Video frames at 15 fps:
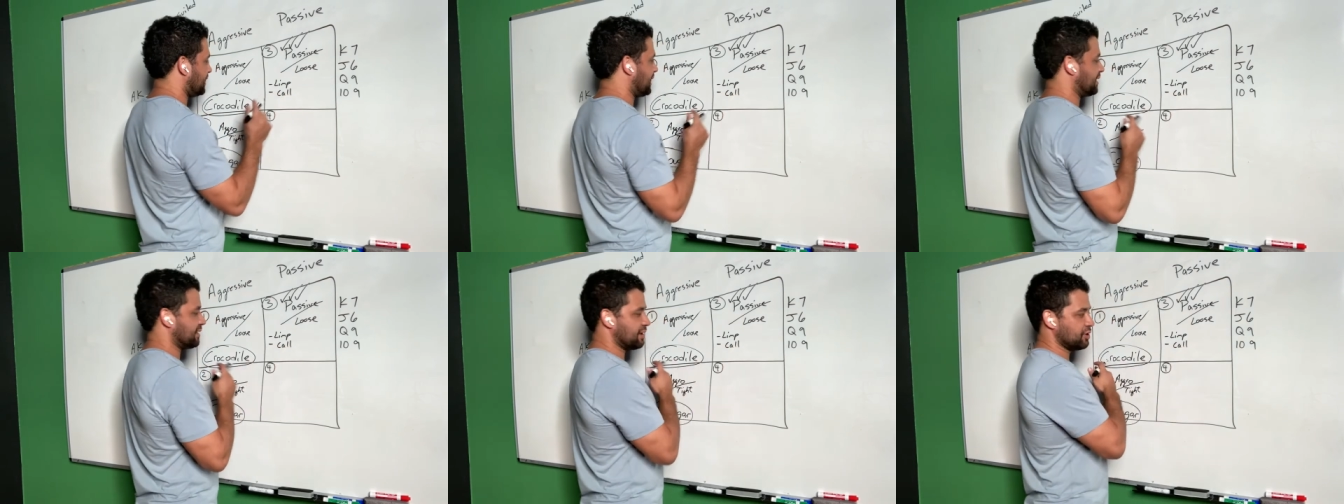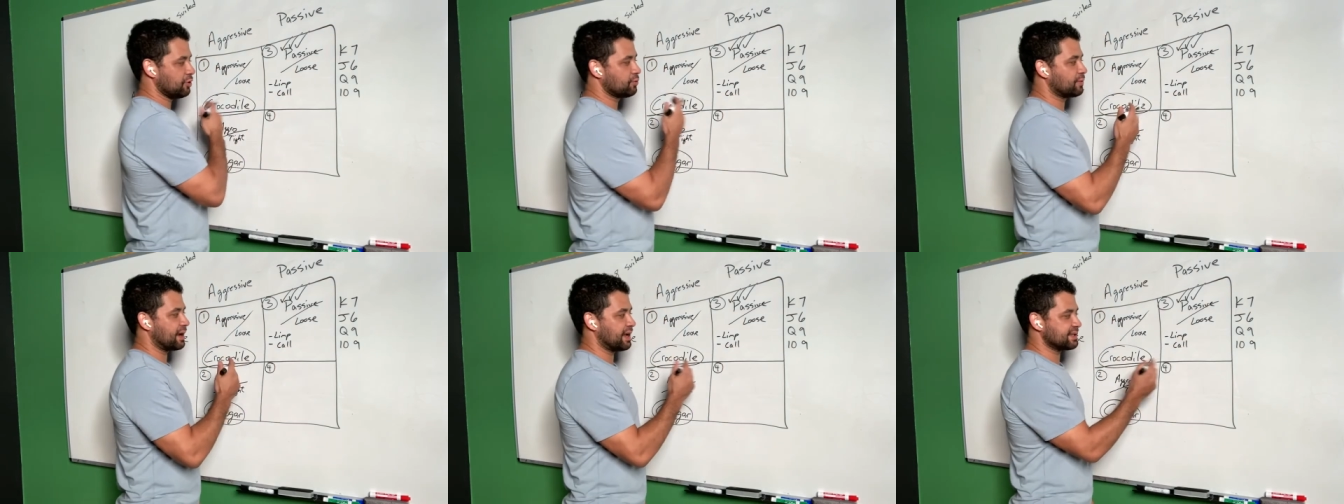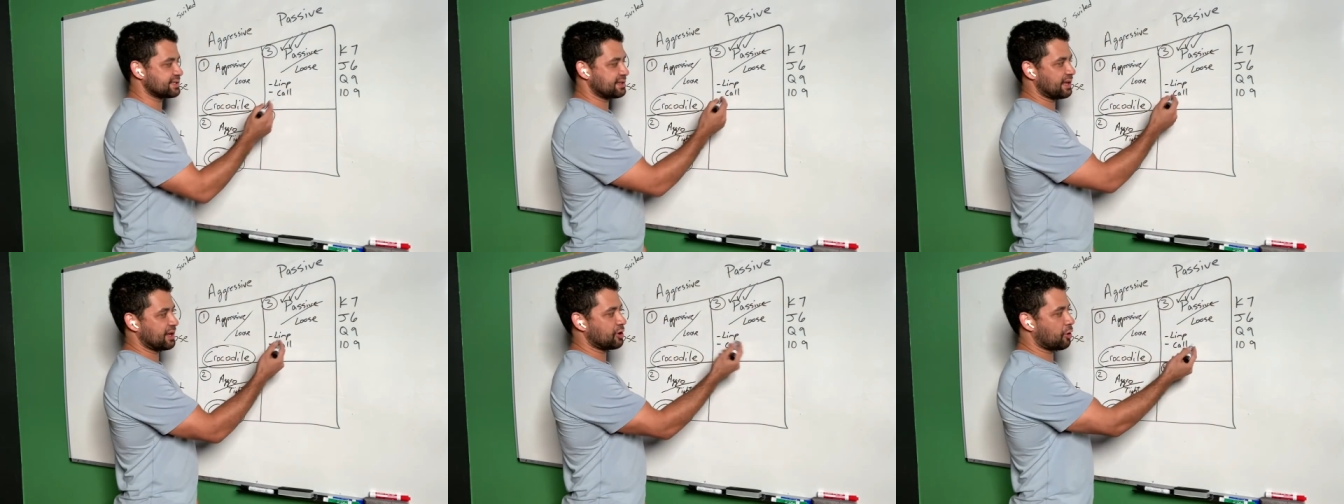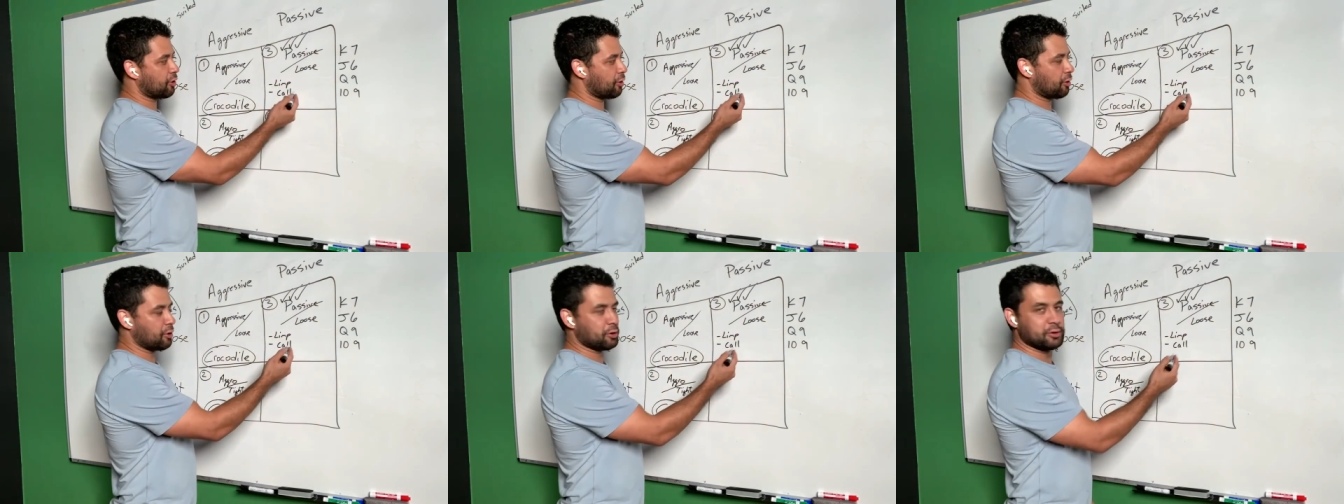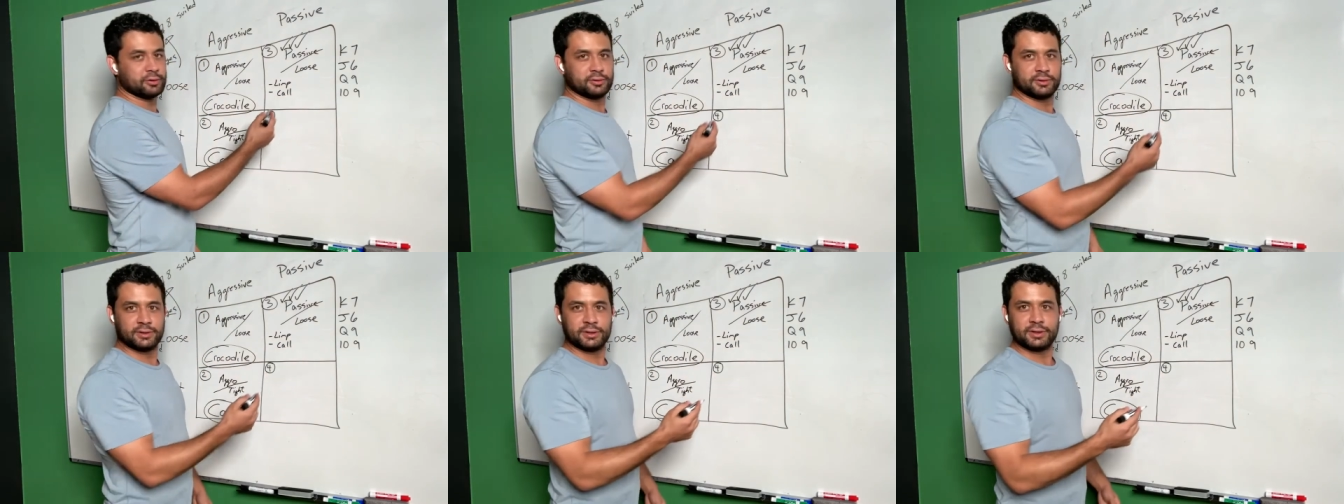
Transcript: and then you raise and they call.